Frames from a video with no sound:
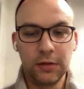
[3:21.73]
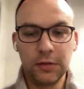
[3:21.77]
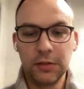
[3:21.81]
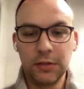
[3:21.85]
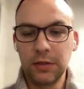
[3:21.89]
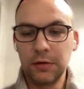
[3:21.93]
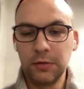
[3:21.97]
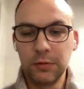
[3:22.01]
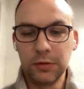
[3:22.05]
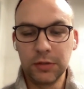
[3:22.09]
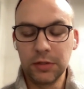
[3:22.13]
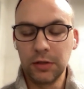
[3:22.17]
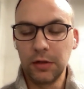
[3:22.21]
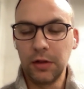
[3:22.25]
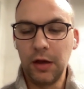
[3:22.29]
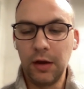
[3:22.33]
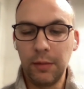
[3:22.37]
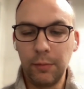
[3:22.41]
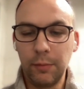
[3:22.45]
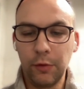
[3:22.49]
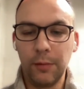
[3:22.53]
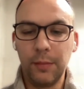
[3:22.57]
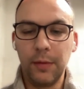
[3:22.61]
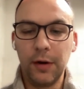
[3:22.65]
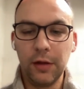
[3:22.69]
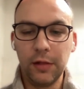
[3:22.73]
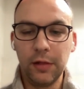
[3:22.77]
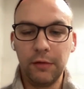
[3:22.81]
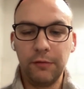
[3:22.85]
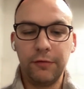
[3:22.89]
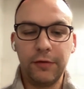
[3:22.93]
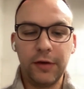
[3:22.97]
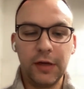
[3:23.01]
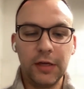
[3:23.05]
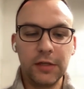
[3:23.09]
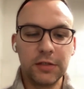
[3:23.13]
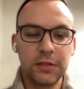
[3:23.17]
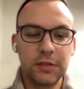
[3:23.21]
because there was a lot more
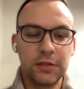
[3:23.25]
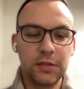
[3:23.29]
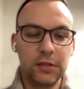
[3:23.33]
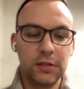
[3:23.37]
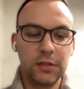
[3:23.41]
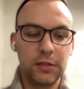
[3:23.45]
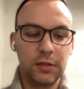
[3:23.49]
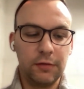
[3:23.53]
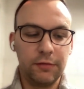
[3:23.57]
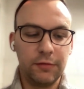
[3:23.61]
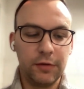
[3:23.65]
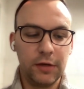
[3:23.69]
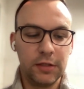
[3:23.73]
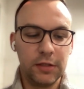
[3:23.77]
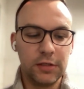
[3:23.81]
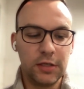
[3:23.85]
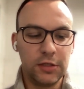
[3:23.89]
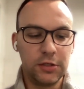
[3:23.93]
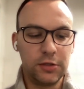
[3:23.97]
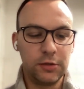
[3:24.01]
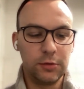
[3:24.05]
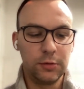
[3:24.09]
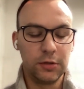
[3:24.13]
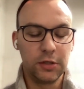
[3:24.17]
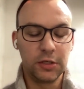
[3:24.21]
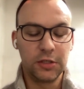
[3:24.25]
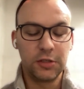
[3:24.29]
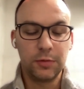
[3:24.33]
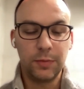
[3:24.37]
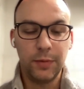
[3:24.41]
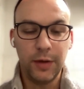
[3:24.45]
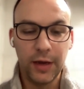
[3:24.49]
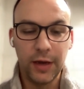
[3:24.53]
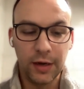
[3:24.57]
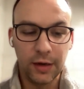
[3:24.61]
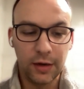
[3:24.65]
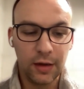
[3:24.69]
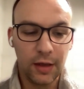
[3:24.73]
Maryland fans and Tennessee fans, as you would
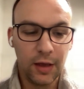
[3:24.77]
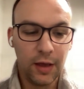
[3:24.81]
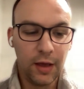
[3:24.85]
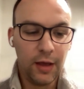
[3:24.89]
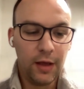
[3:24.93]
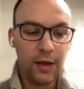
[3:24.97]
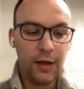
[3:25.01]
expect.